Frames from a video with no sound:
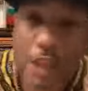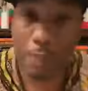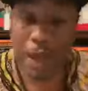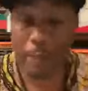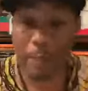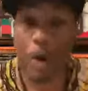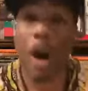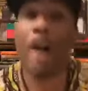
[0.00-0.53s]

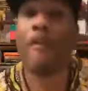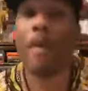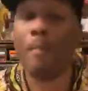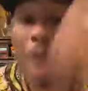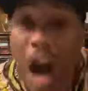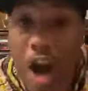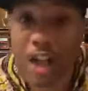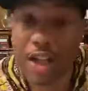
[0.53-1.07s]
people of
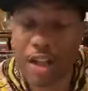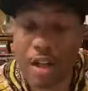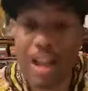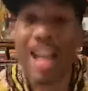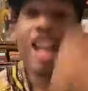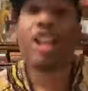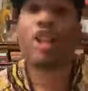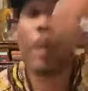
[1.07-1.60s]
America
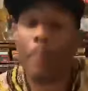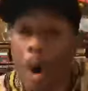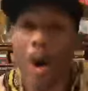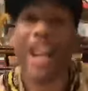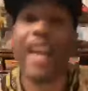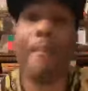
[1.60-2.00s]
supported